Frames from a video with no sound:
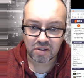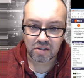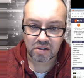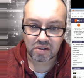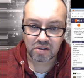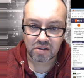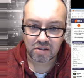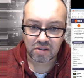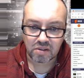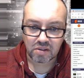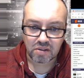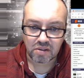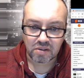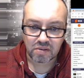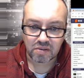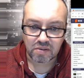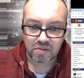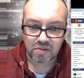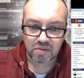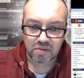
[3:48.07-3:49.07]
then
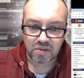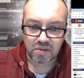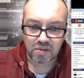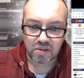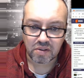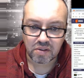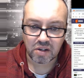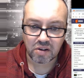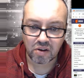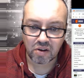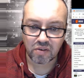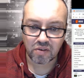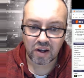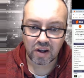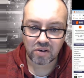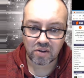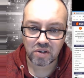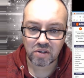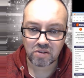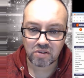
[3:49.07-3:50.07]
another factory.
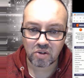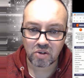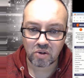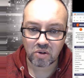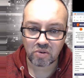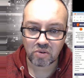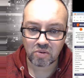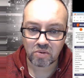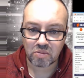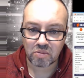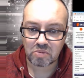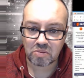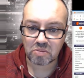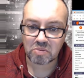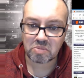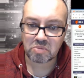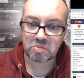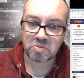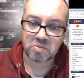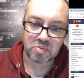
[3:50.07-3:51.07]
So
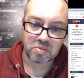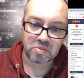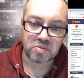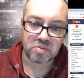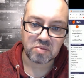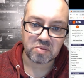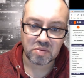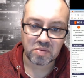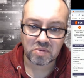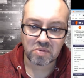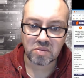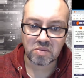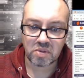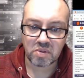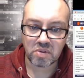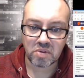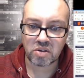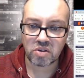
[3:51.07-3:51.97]
curious.